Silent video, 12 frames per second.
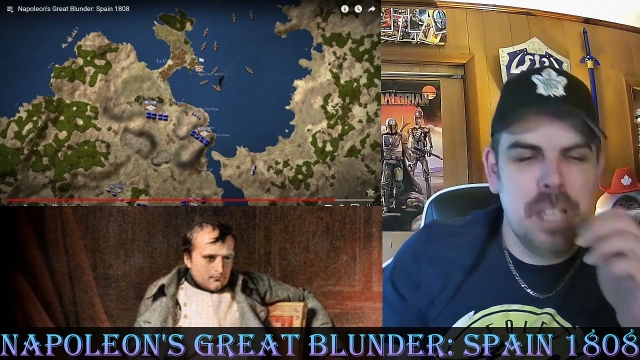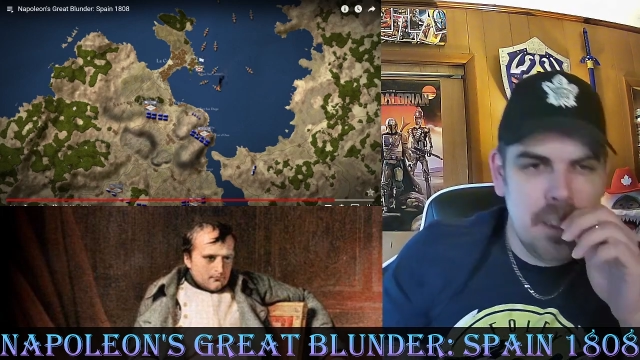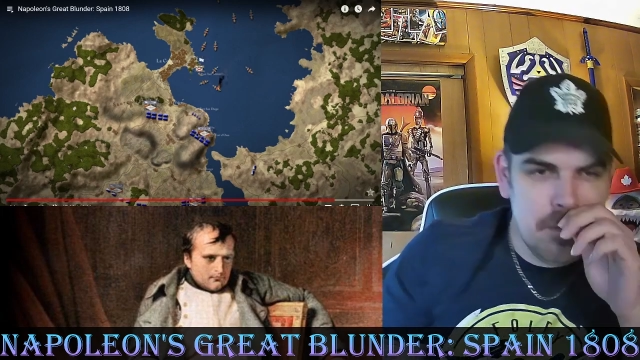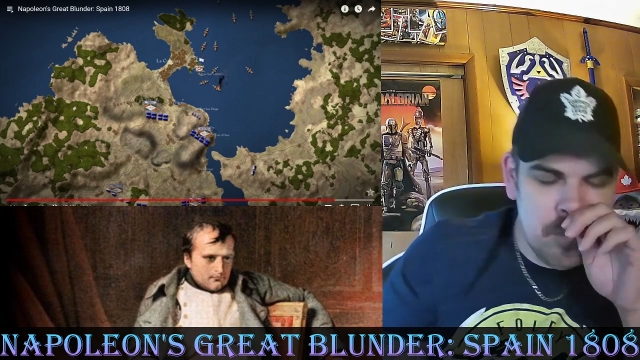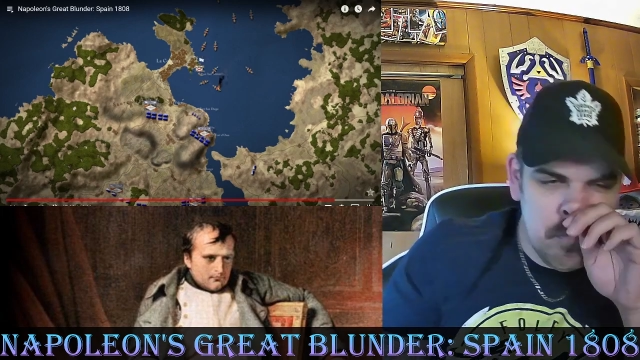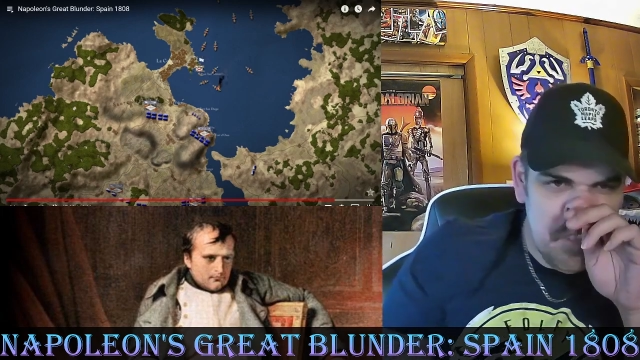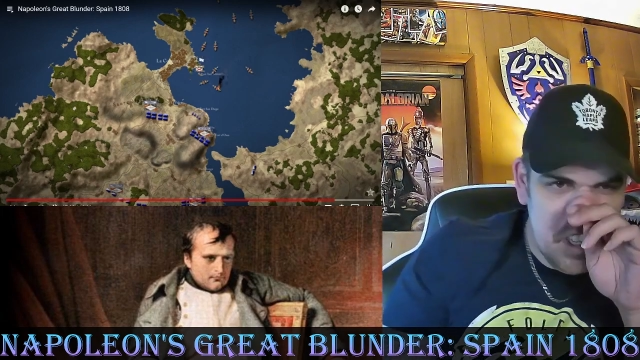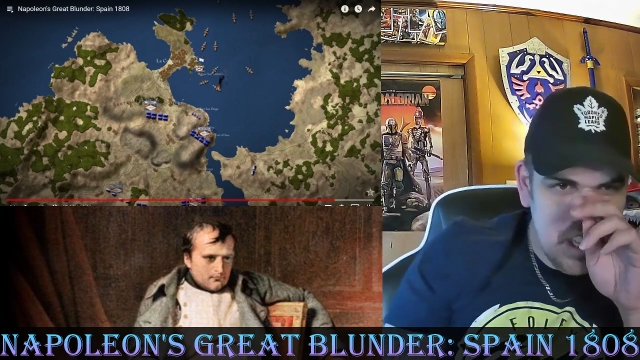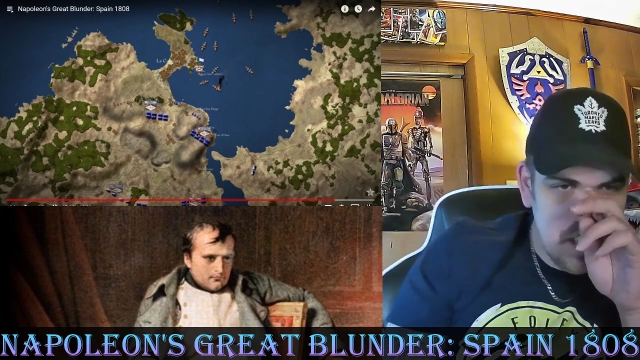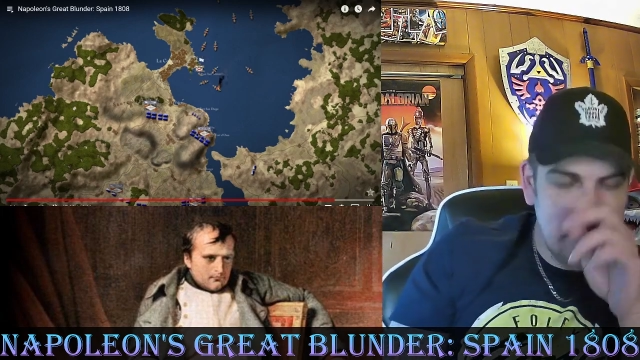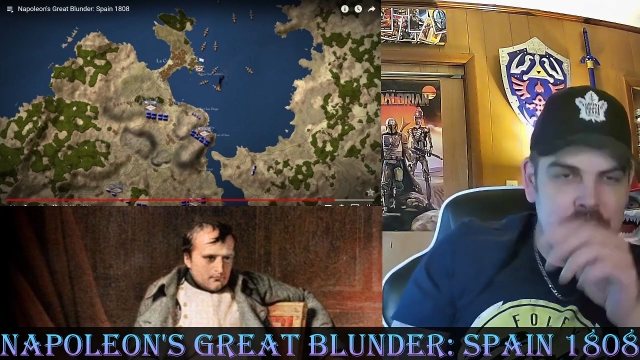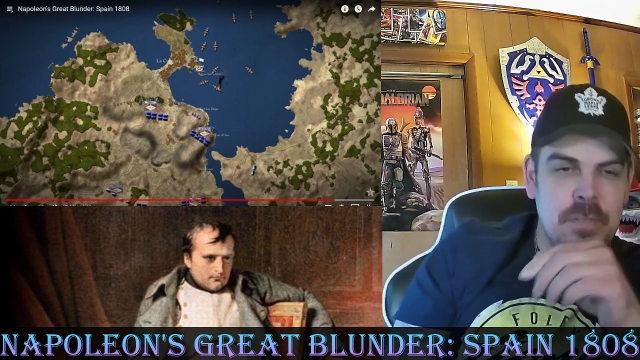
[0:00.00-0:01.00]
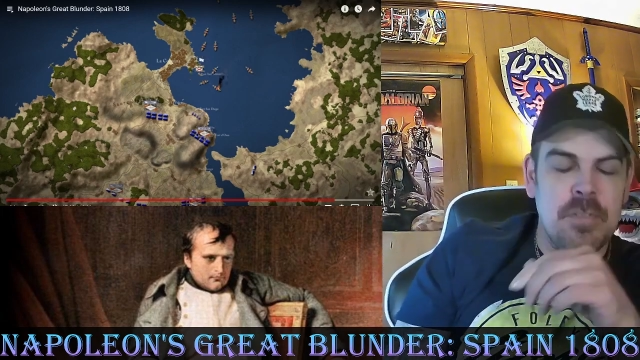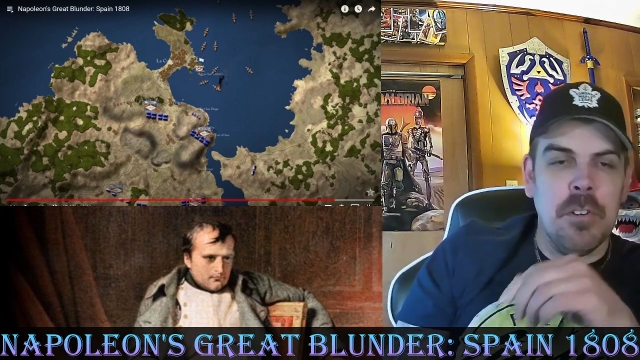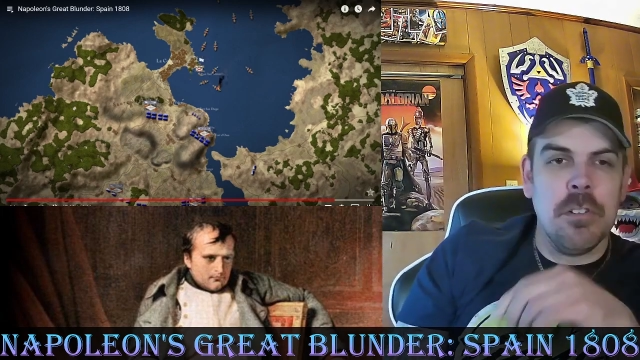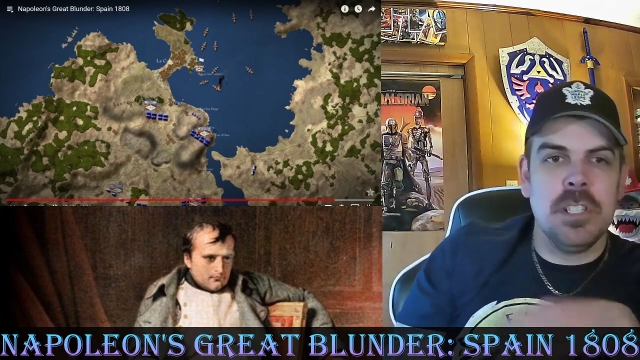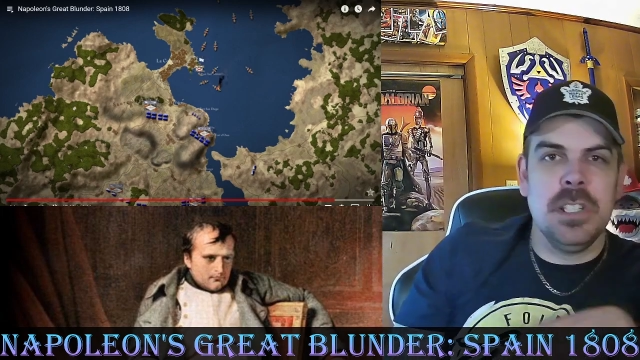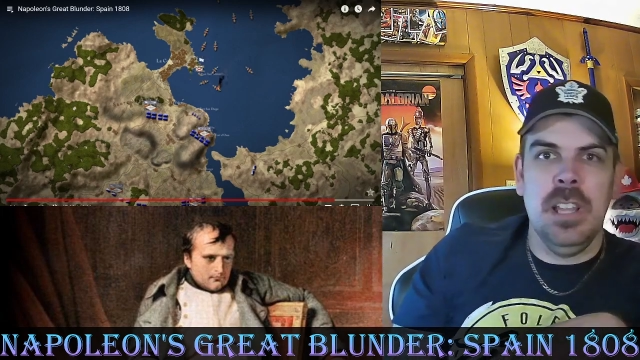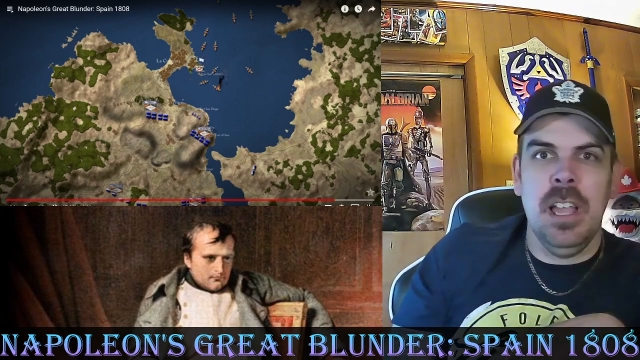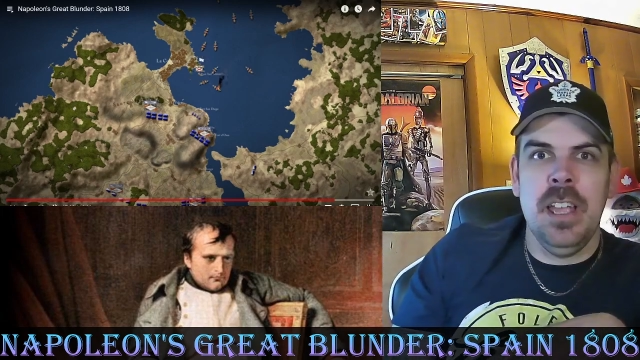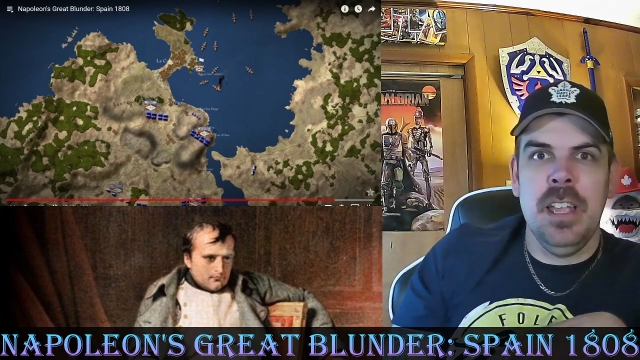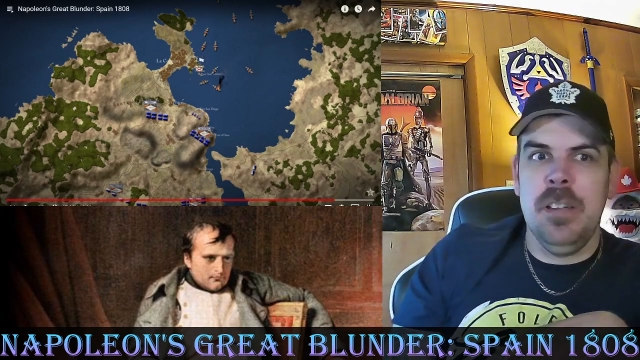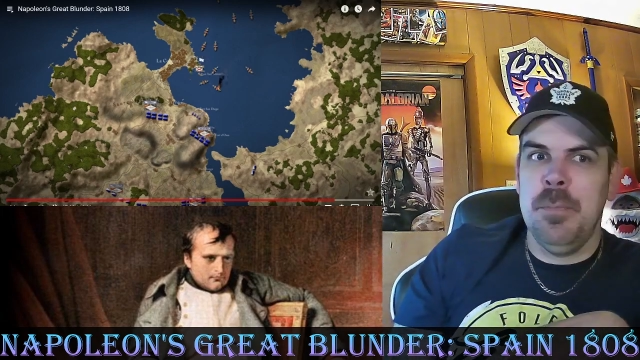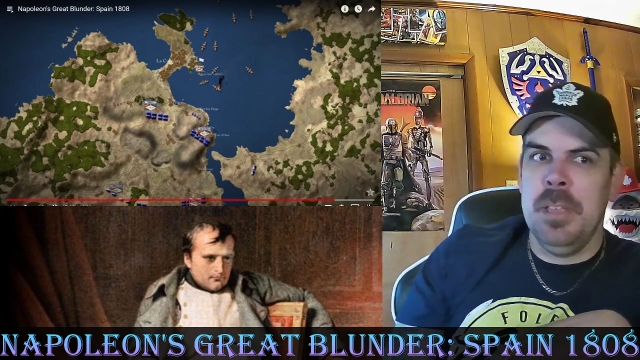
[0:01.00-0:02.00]
Speaker 1: act, man, I think first light,
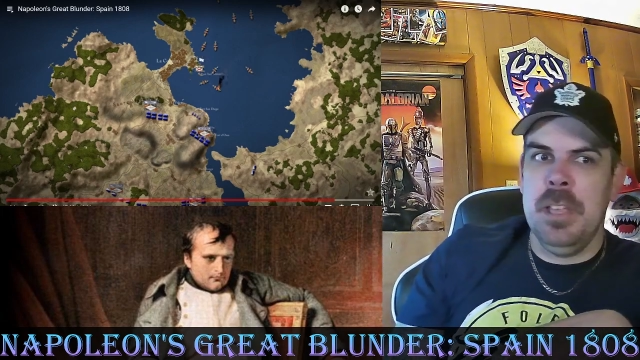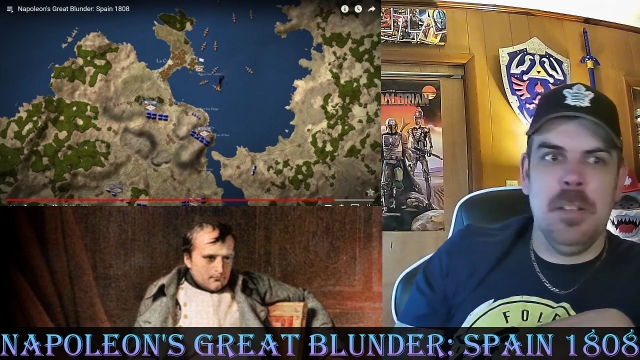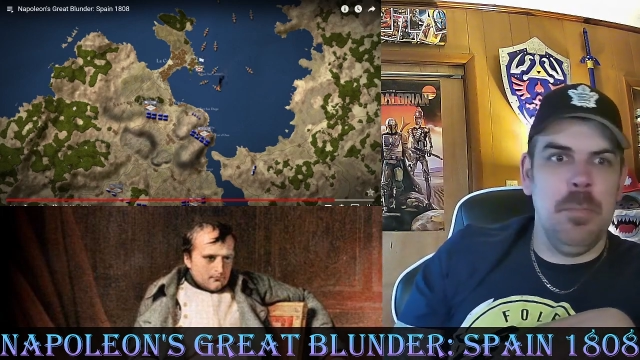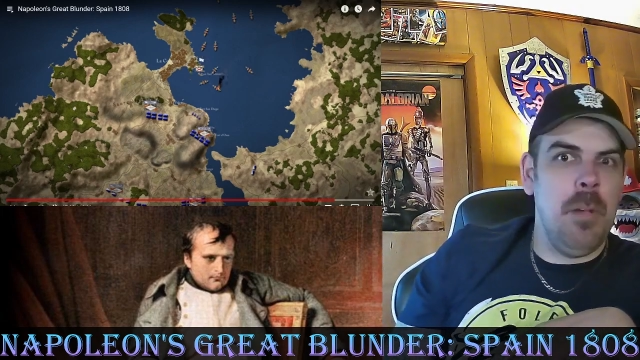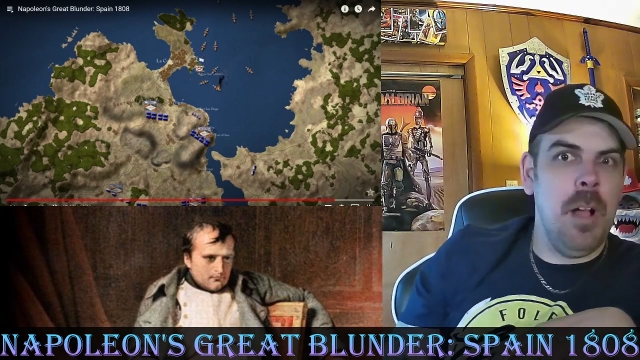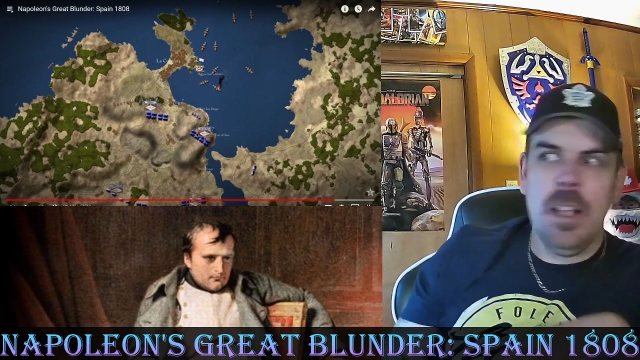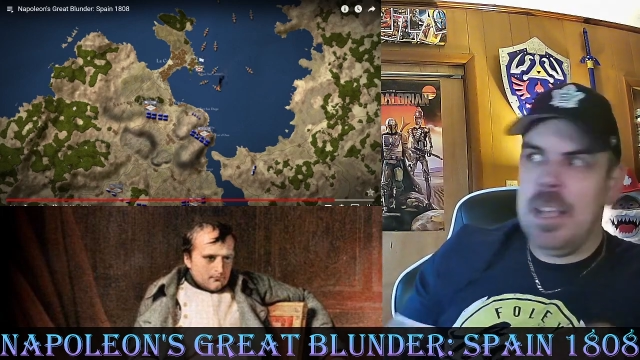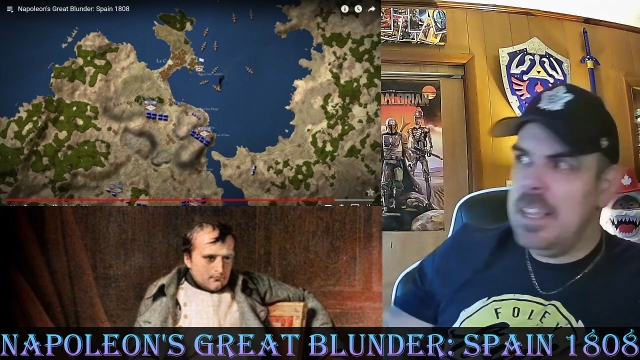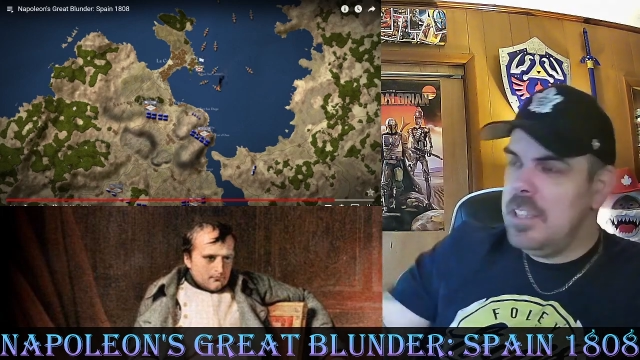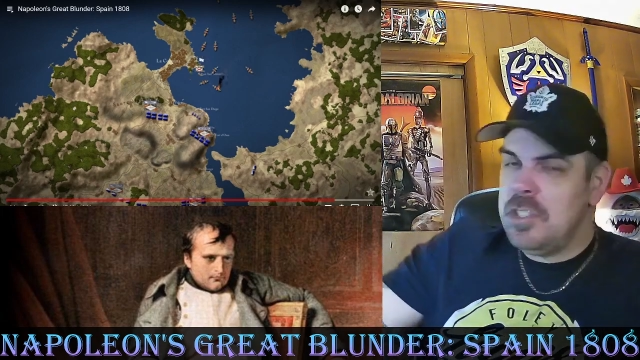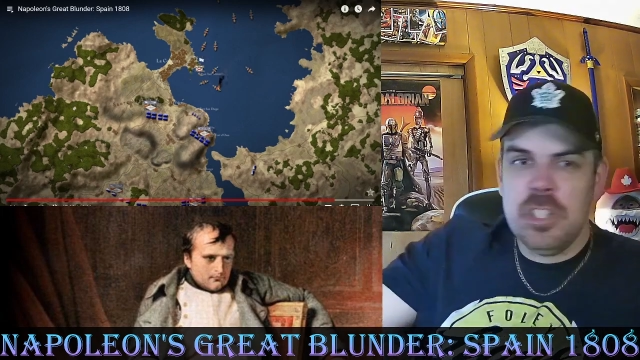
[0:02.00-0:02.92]
like, come on, guys, let's